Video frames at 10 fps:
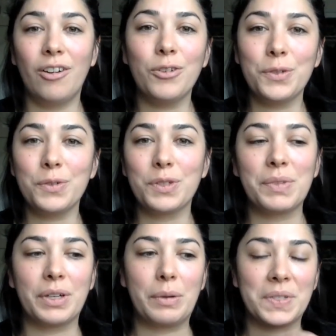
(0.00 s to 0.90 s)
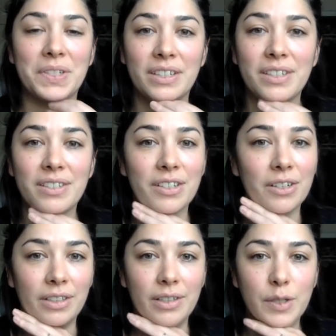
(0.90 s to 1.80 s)
Also, something I wasn't
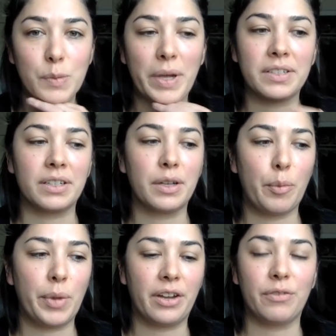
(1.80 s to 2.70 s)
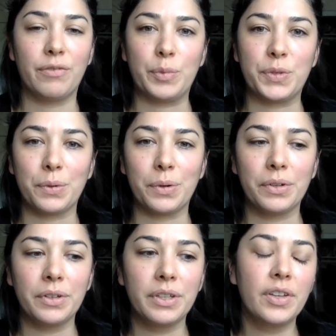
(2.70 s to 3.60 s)
necessarily expecting from out film
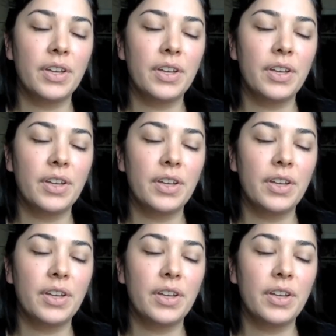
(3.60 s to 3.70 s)
school.